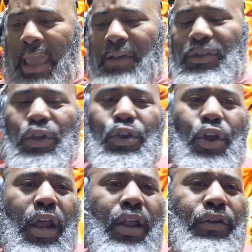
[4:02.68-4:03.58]
It was a
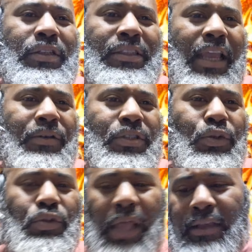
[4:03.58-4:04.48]
girl on the step. She
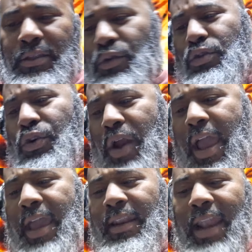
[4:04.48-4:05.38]
was like she was
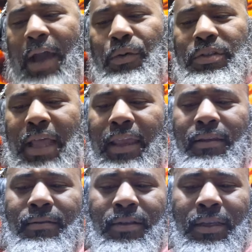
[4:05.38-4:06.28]
crying, and I was like,
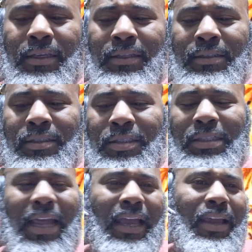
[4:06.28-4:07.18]

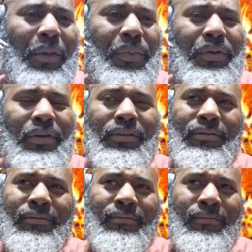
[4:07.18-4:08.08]
should I help her?
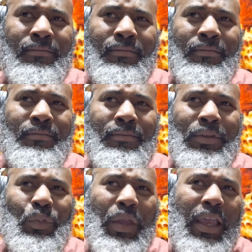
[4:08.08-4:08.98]

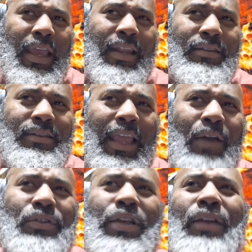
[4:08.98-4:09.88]
Man, they
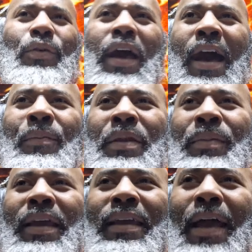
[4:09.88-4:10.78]
were trying to rob me,
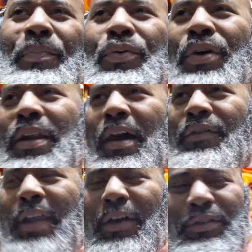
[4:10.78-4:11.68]
man. I pulled
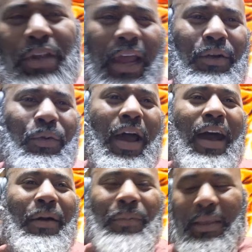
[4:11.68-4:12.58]
off. They were trying to
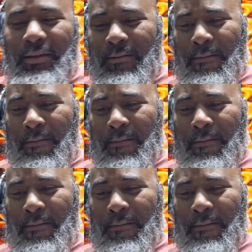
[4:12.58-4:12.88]
rob me.